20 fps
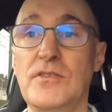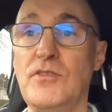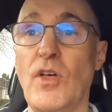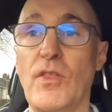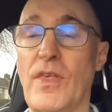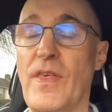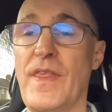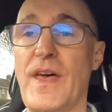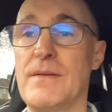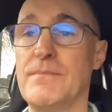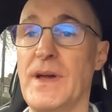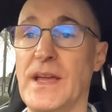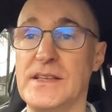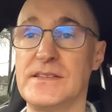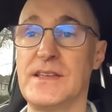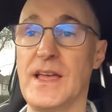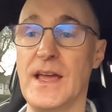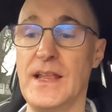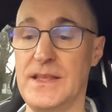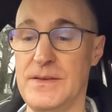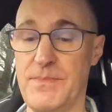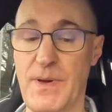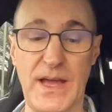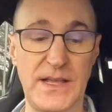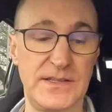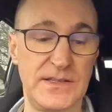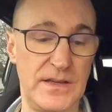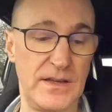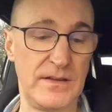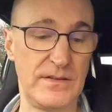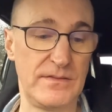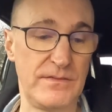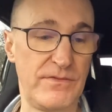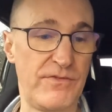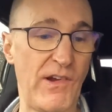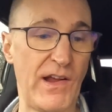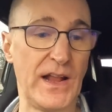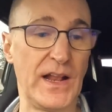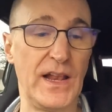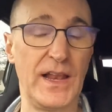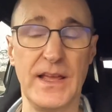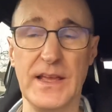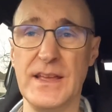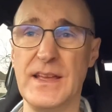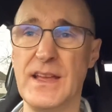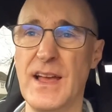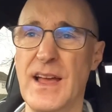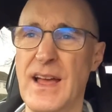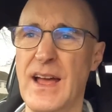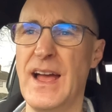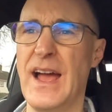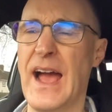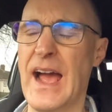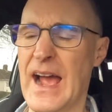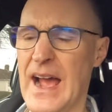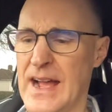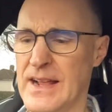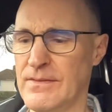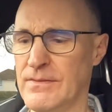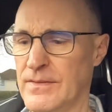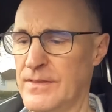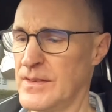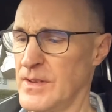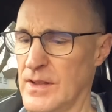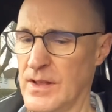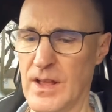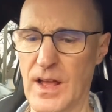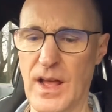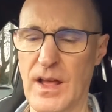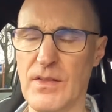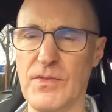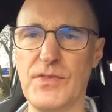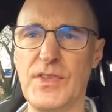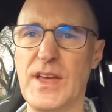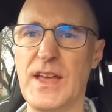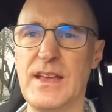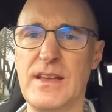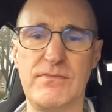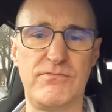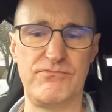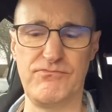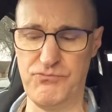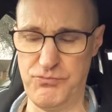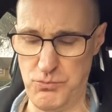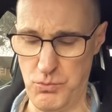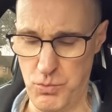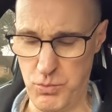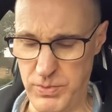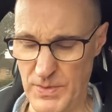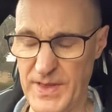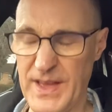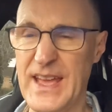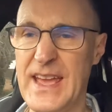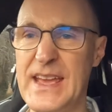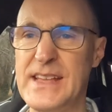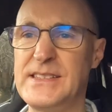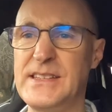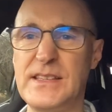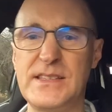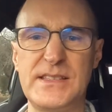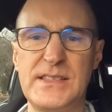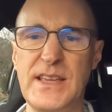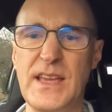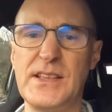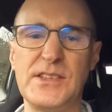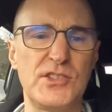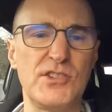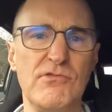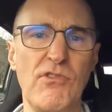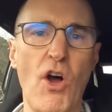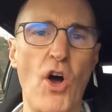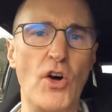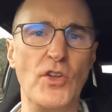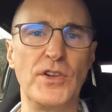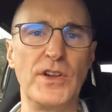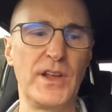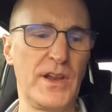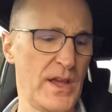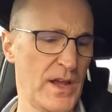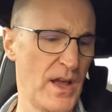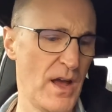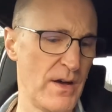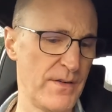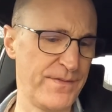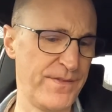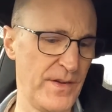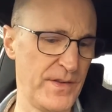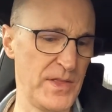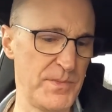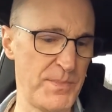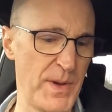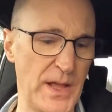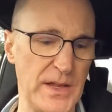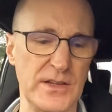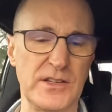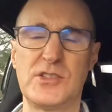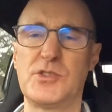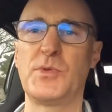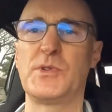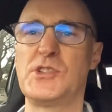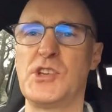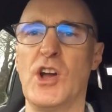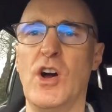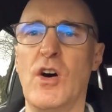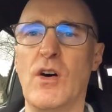Not that that makes it any better, frankly. And the heated seats are on, and I can't find the button to switch it